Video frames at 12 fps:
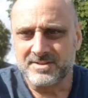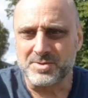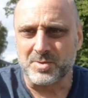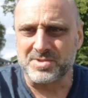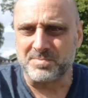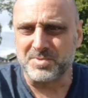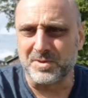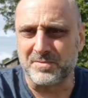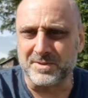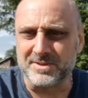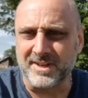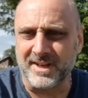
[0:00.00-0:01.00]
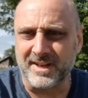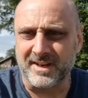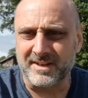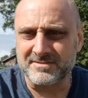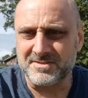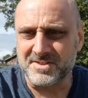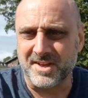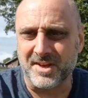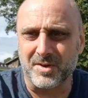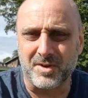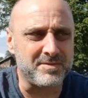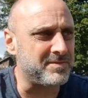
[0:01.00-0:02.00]
So it's a beautiful day. and
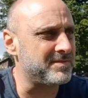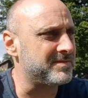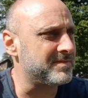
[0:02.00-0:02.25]
today off.